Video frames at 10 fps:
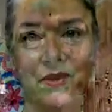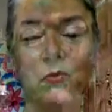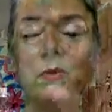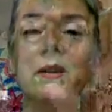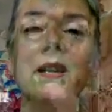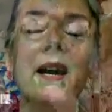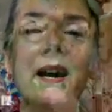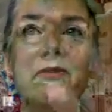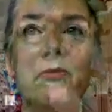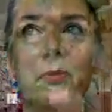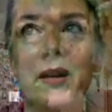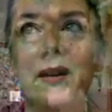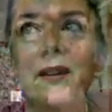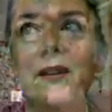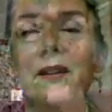Women have
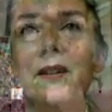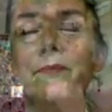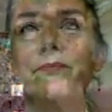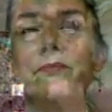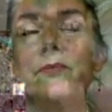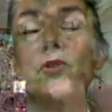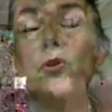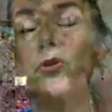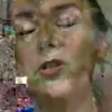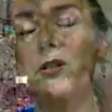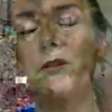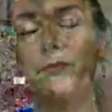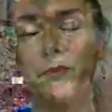been tortured,